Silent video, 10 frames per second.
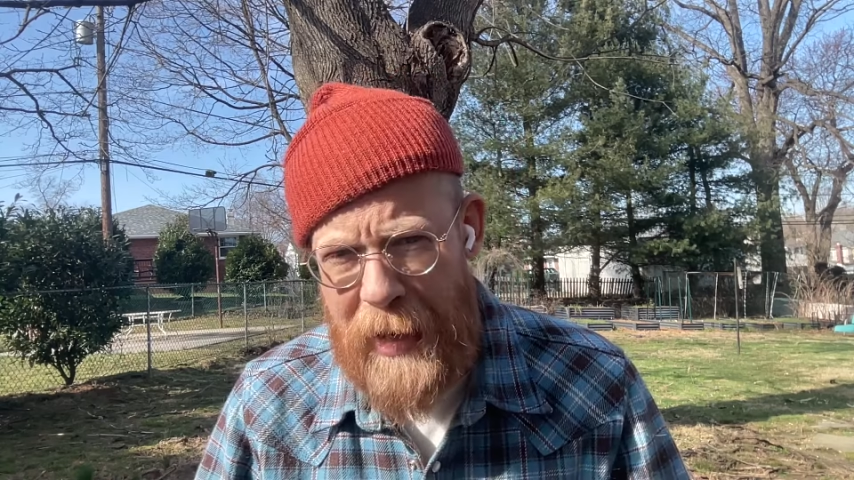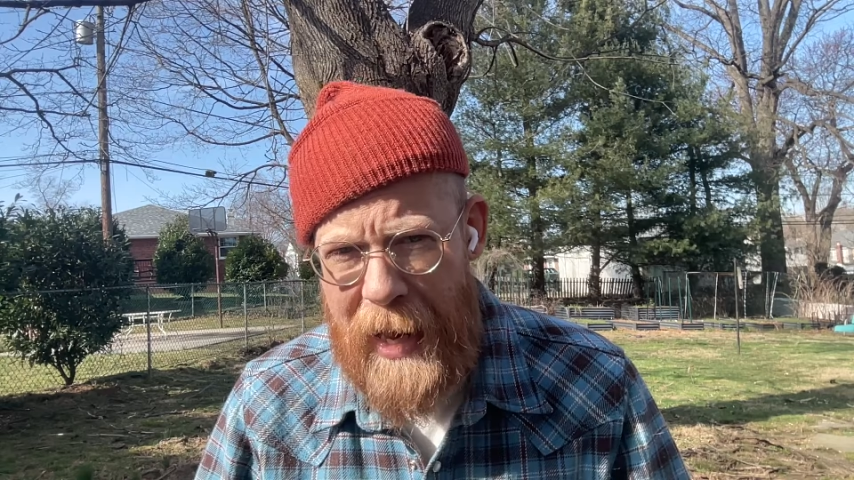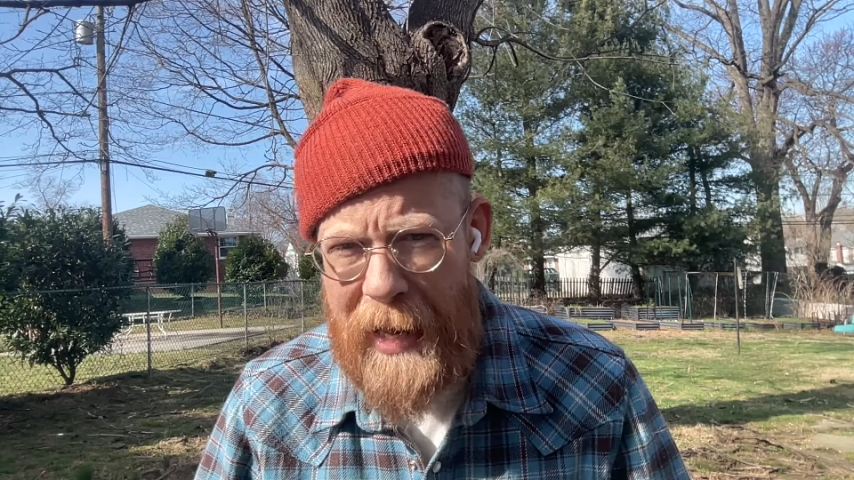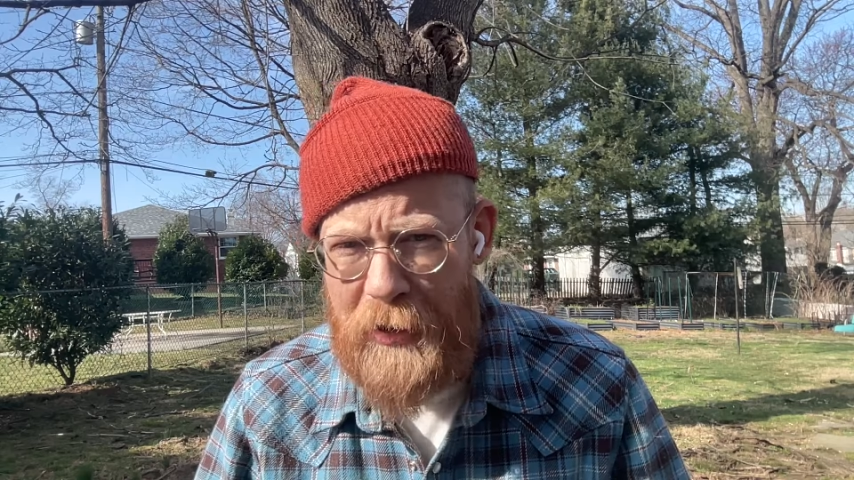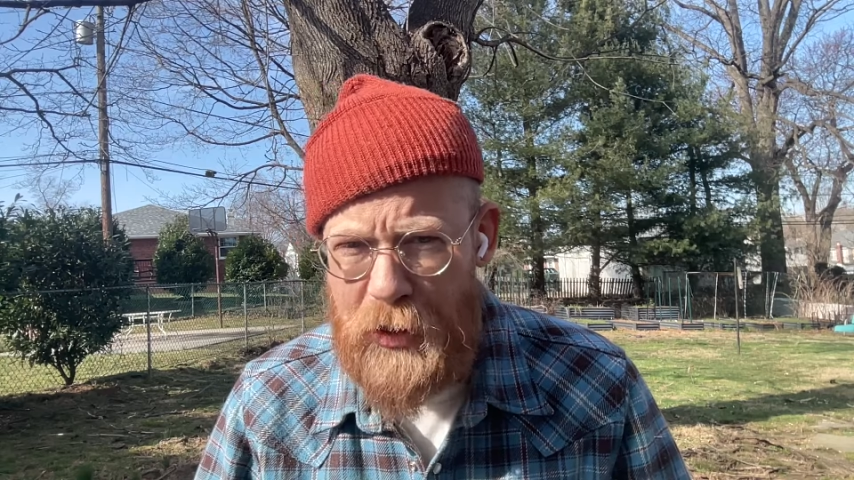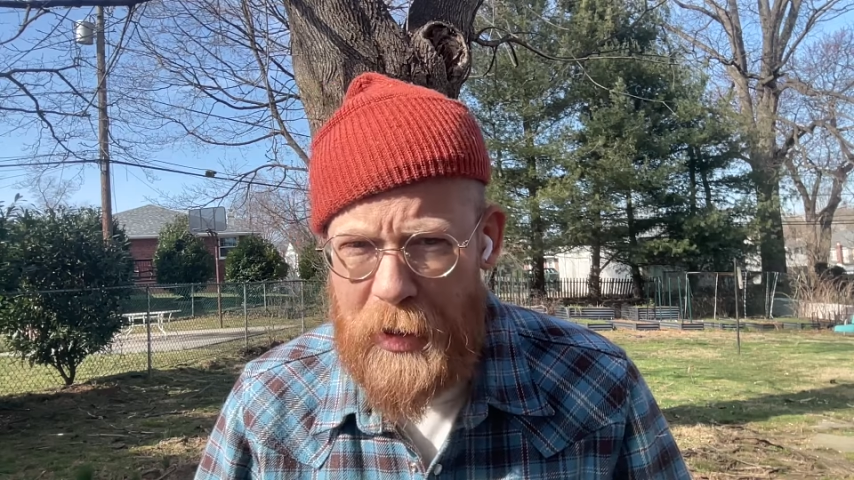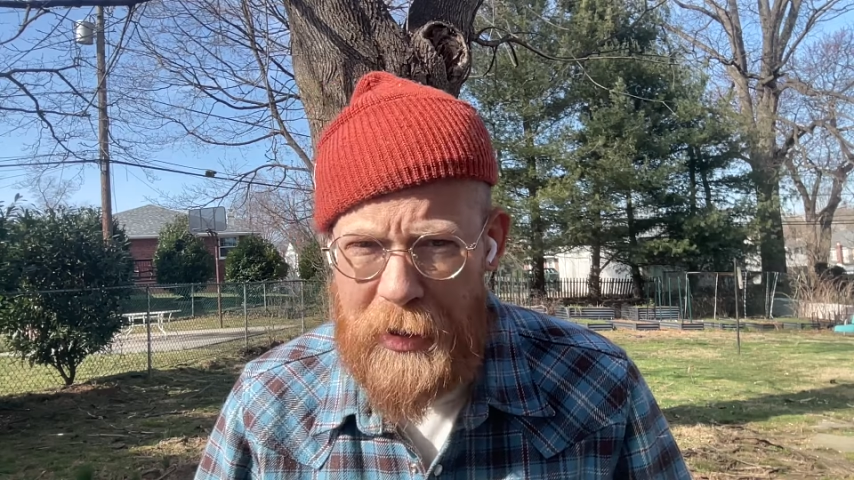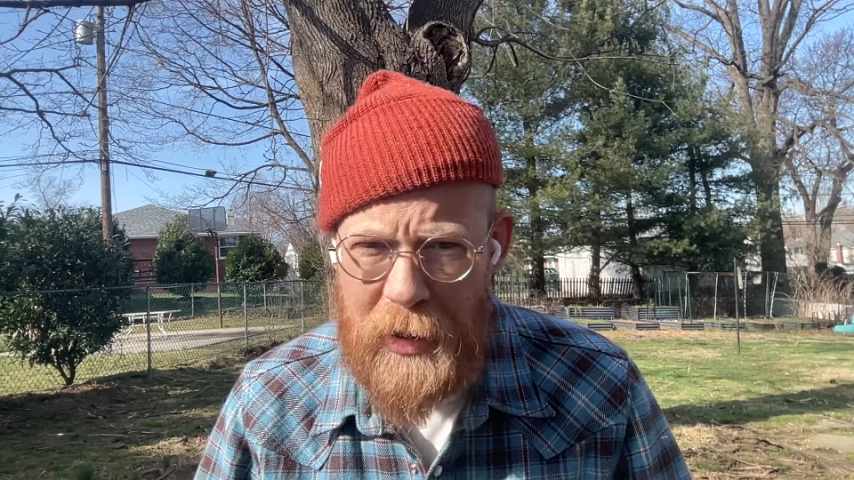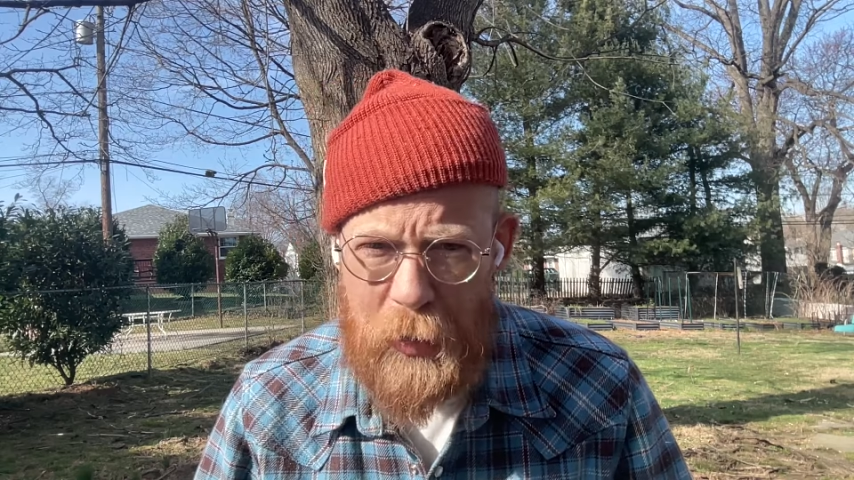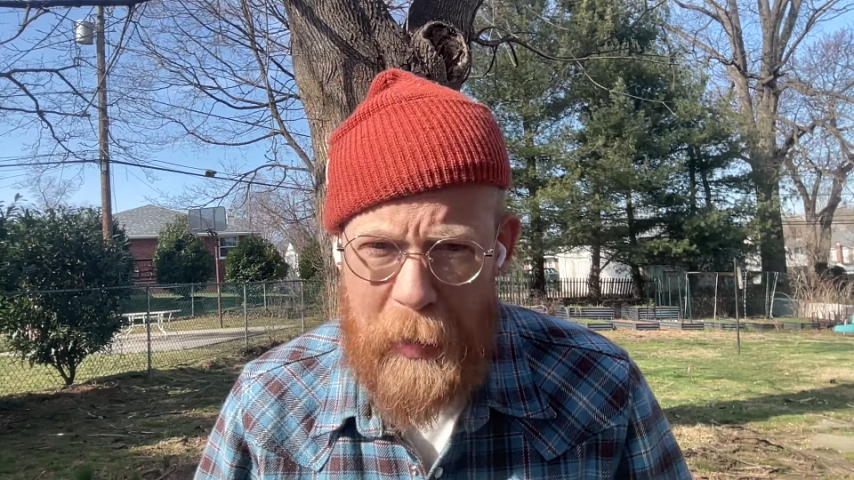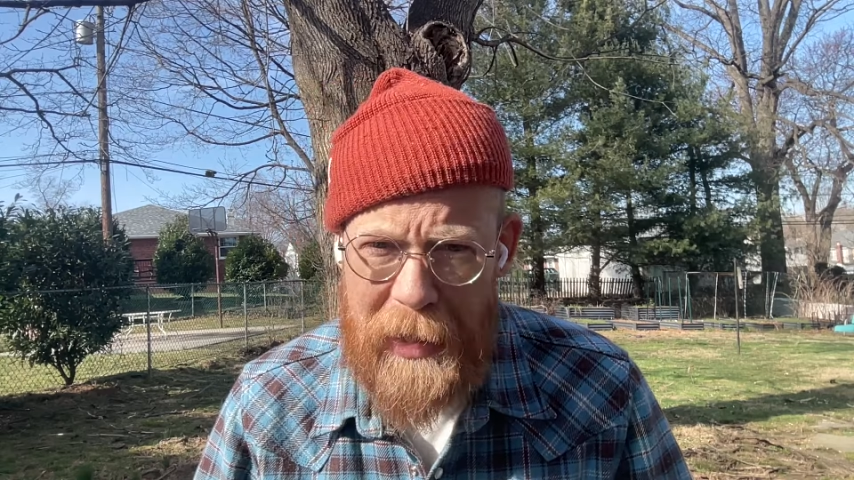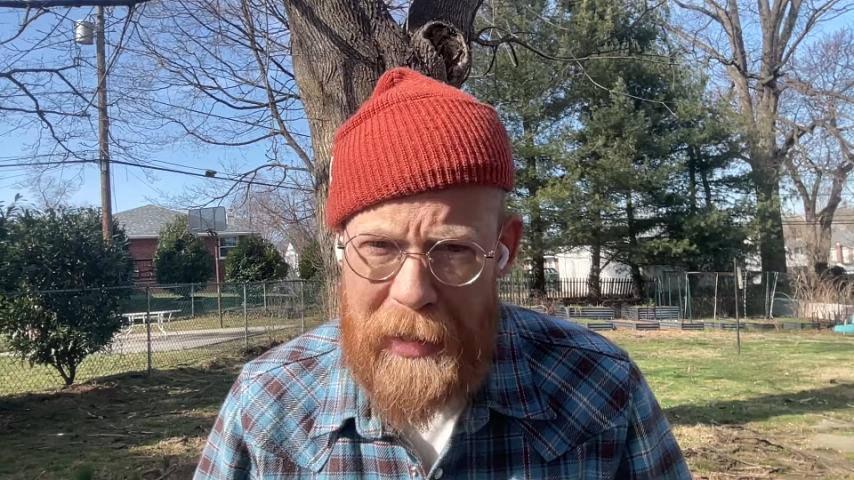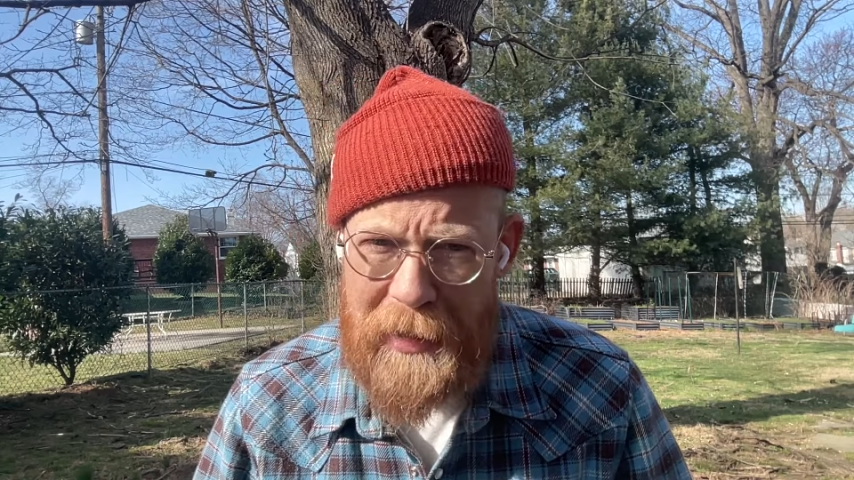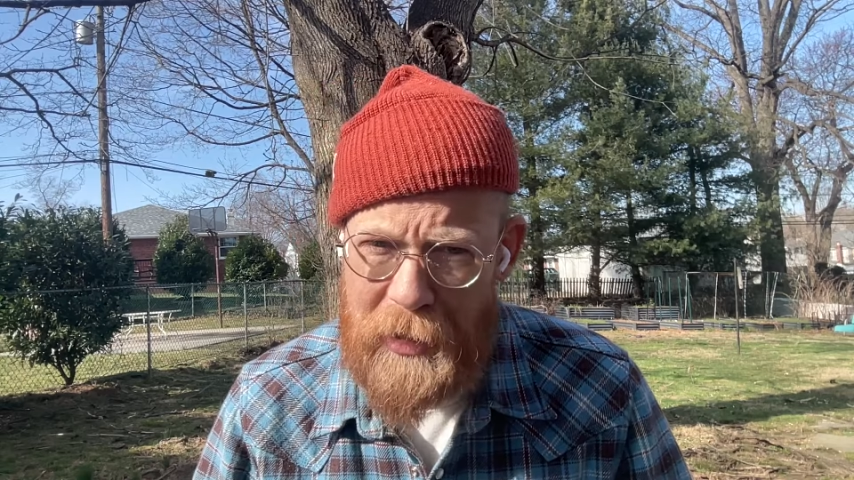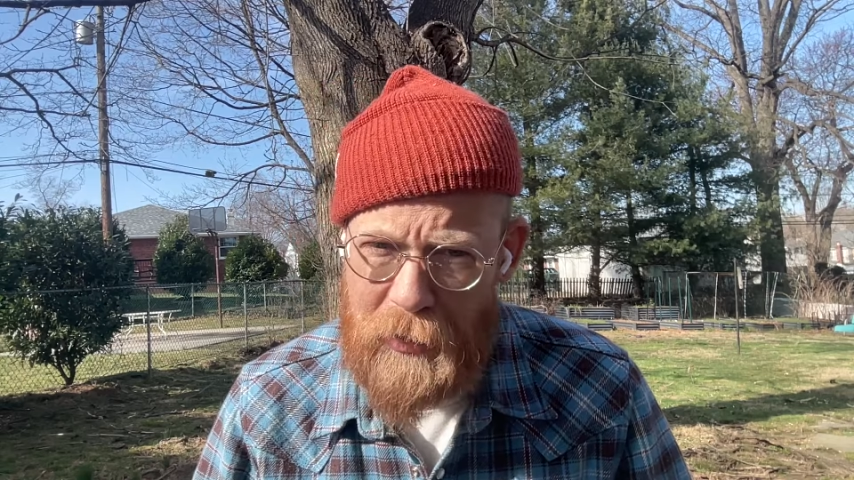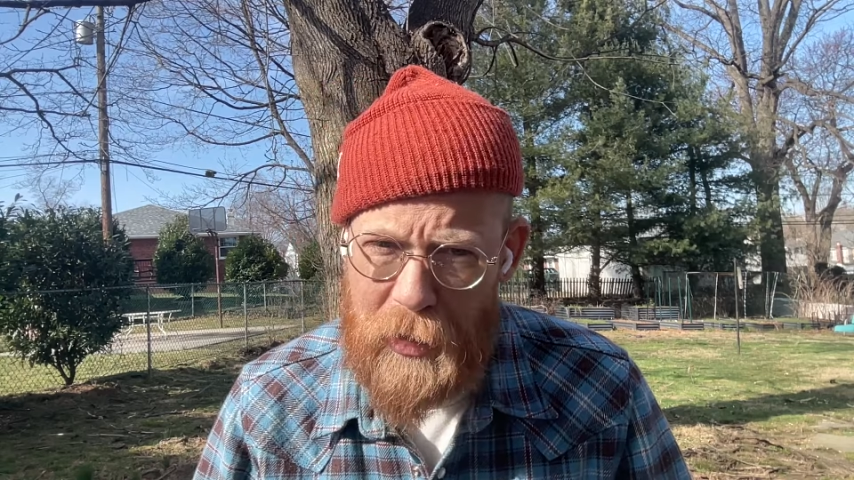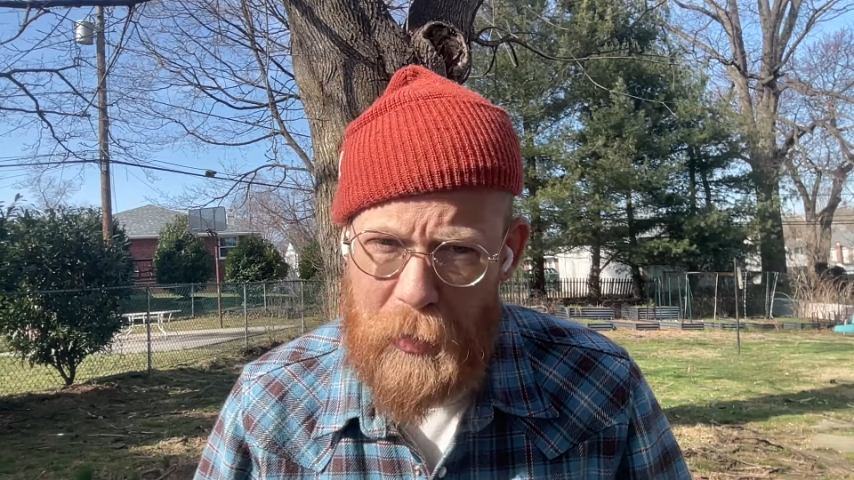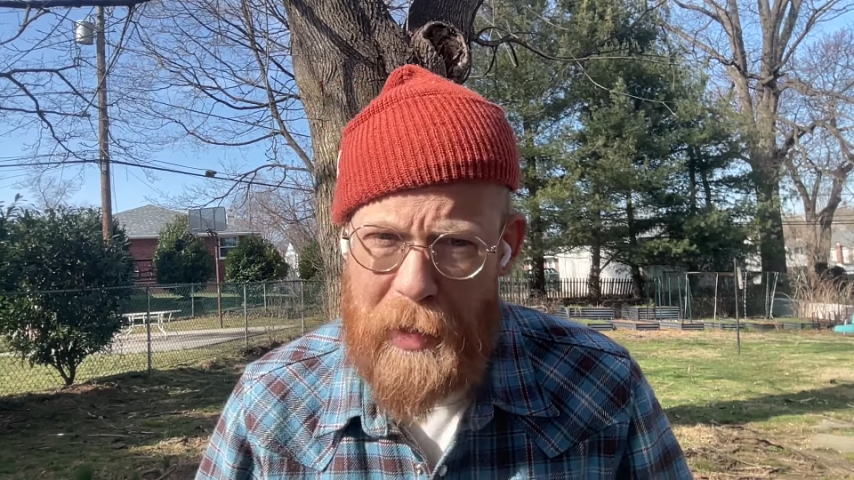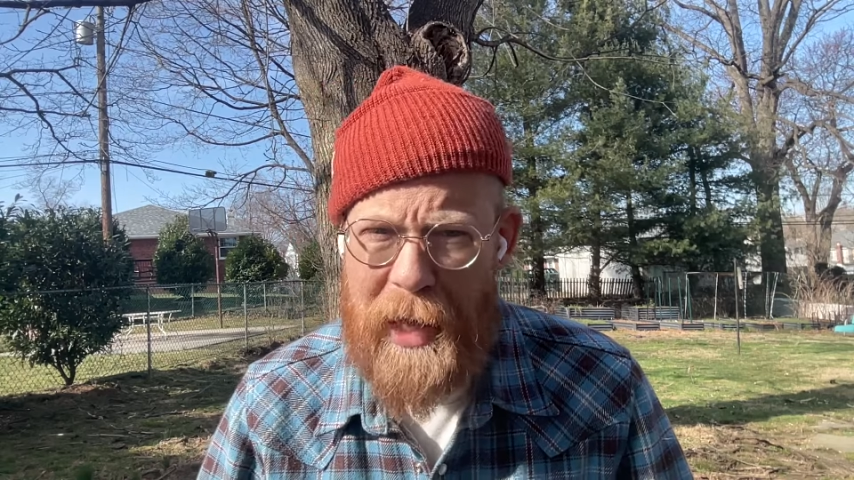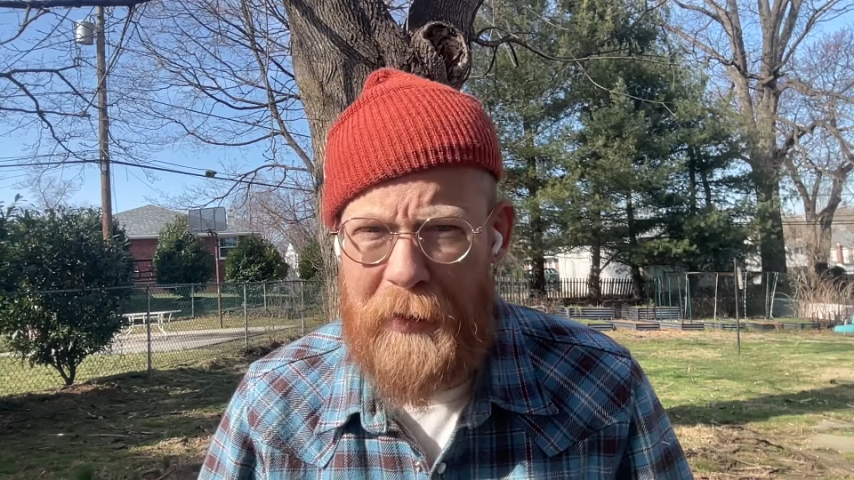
And just this week, a district court